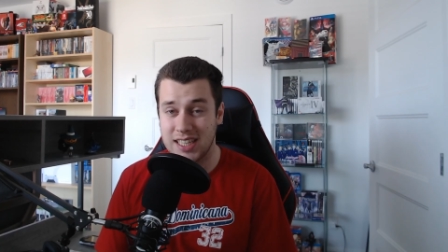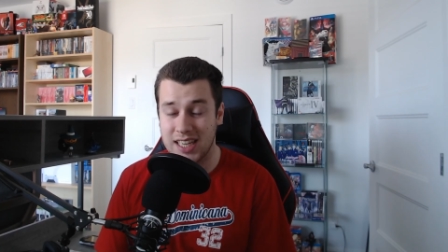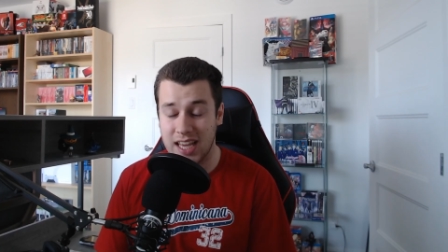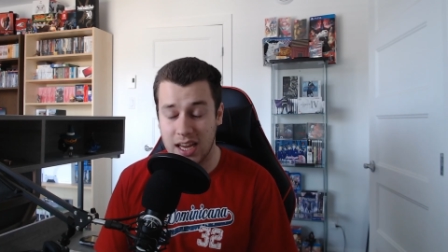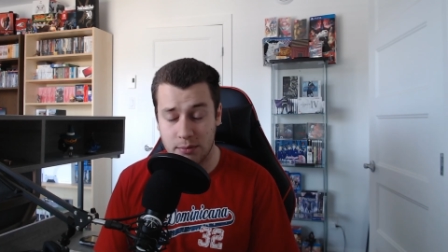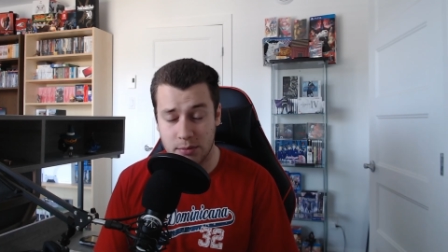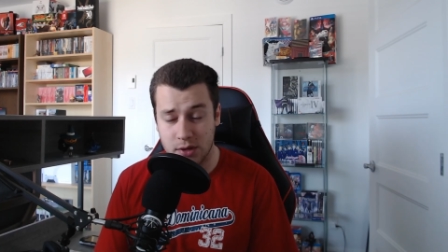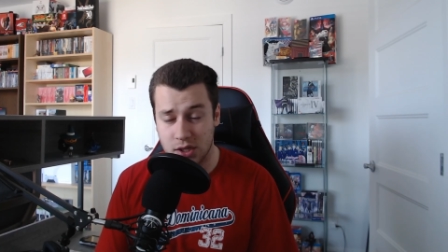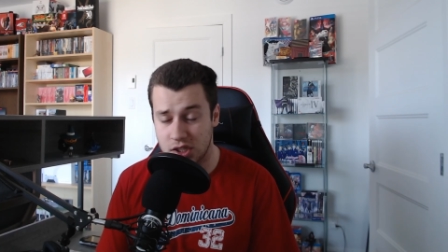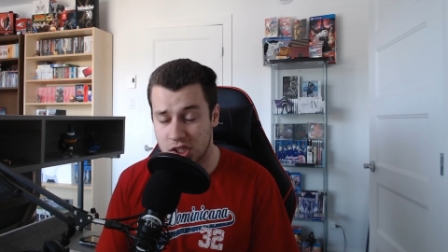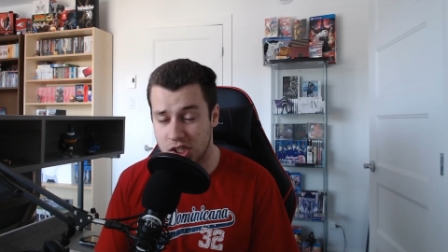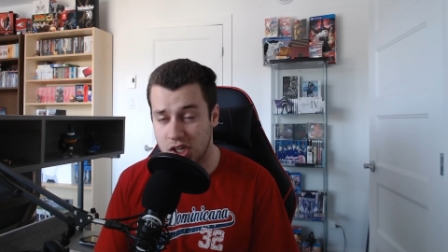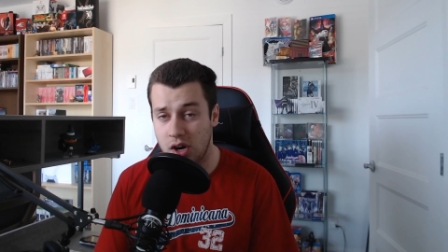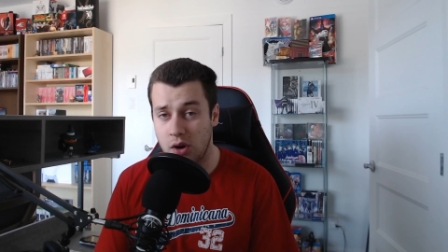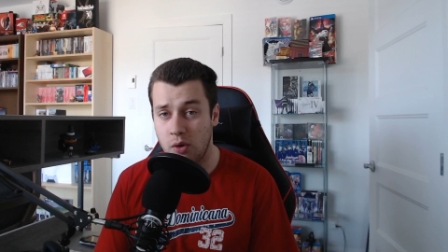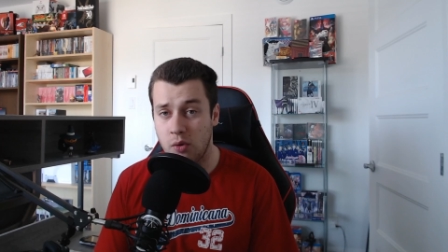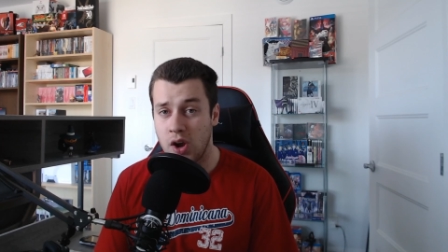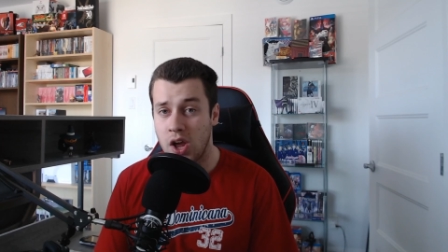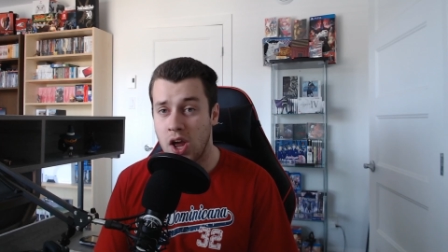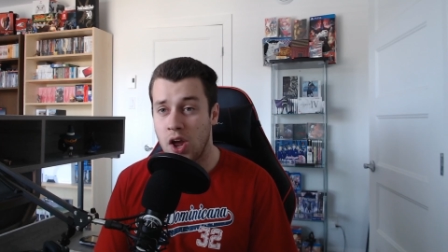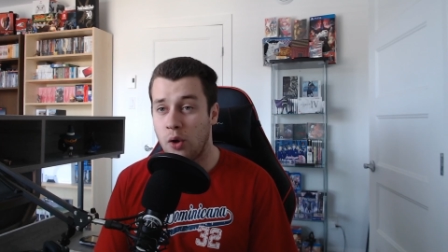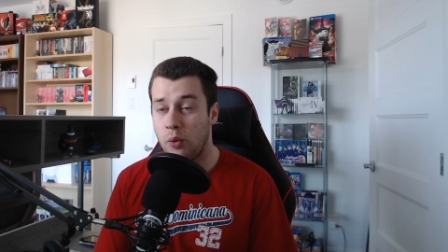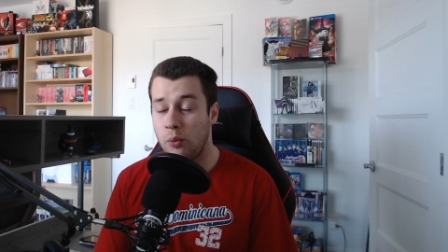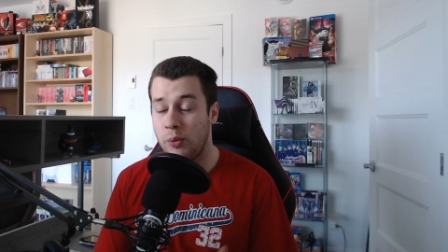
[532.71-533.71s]
Gamer show,
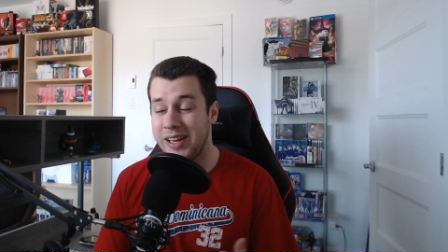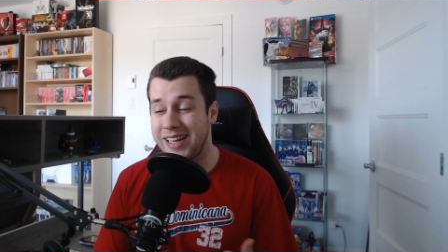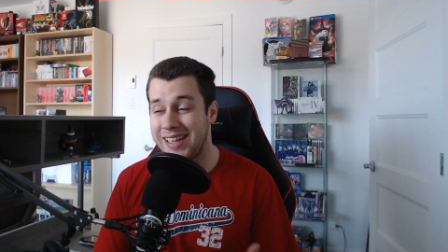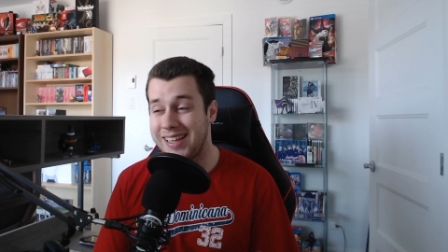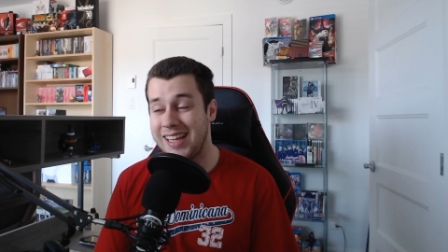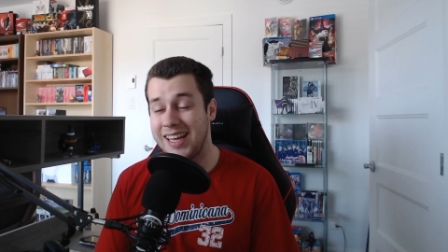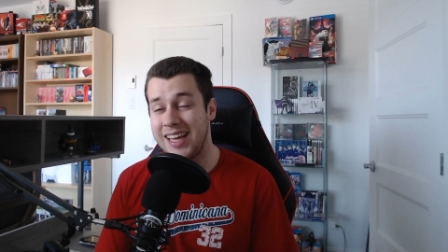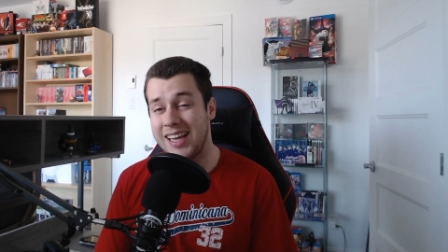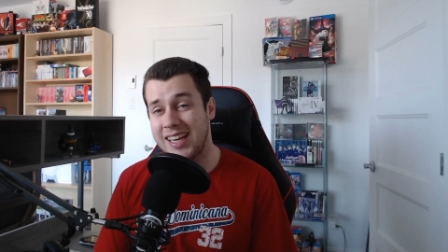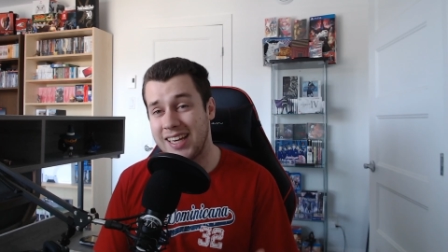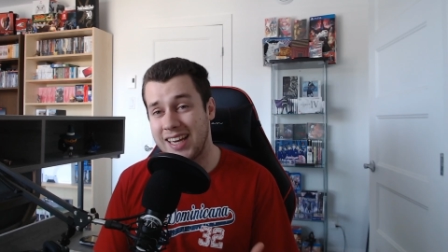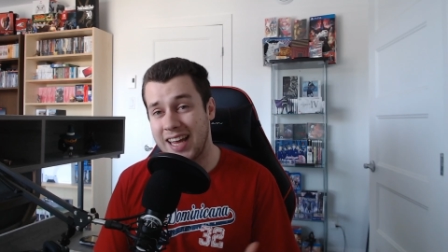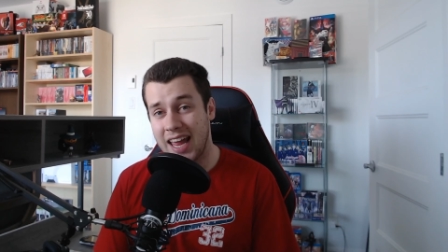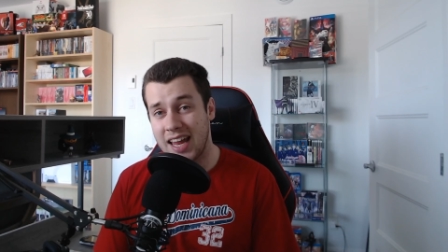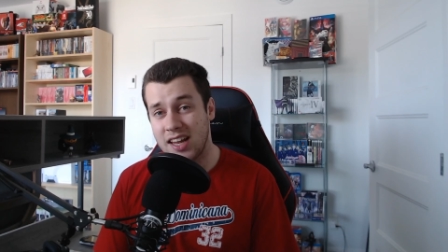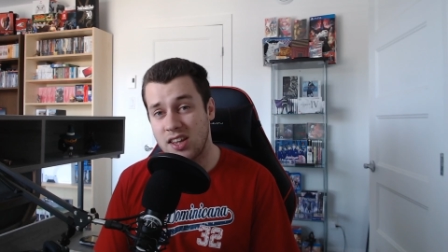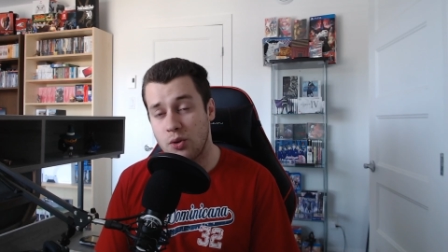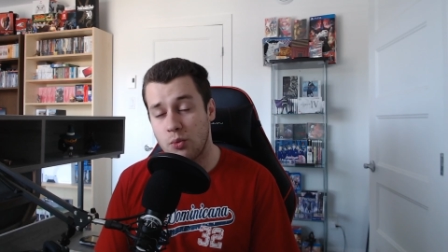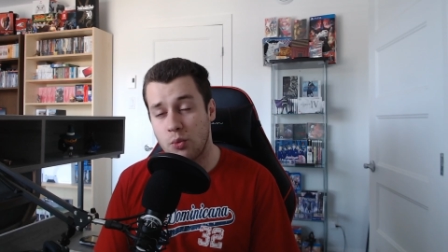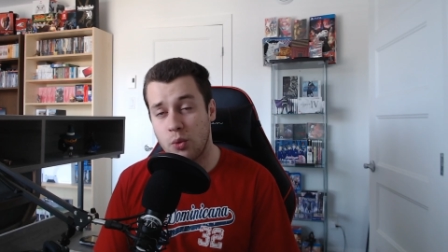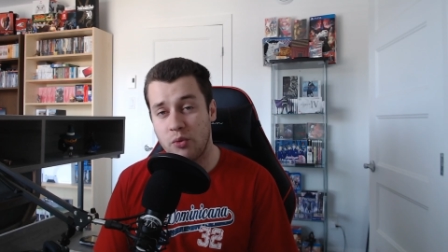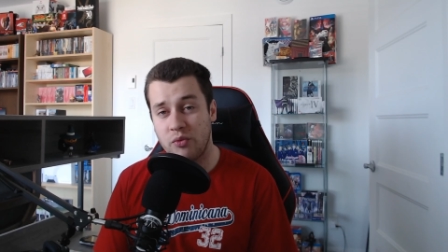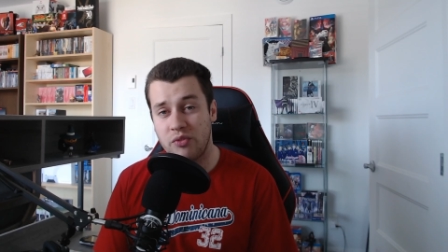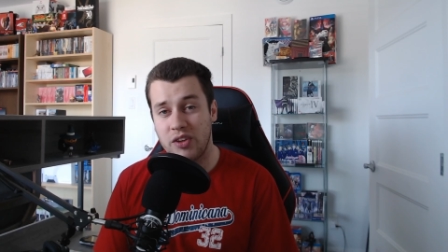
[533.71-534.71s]
we did get the
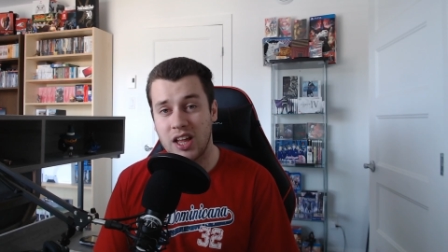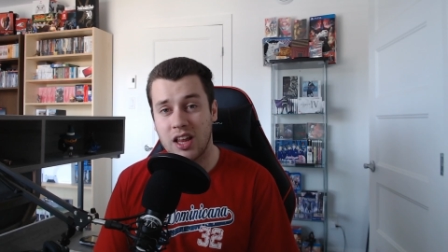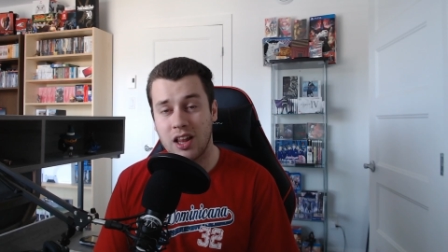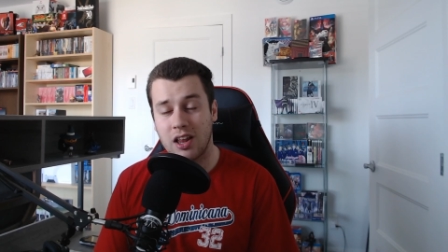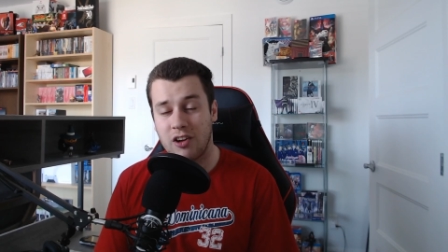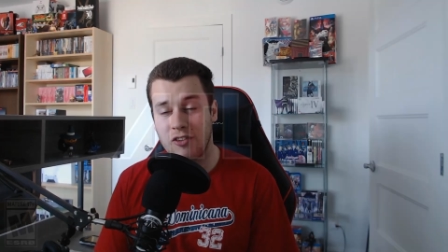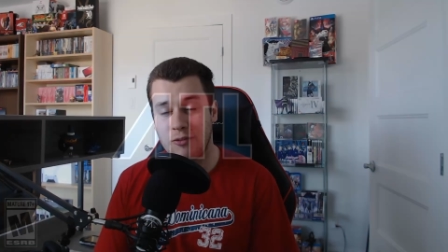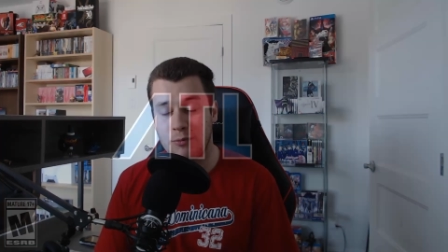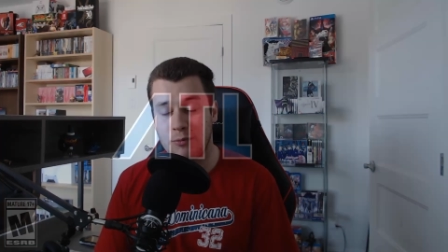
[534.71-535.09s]
reveal of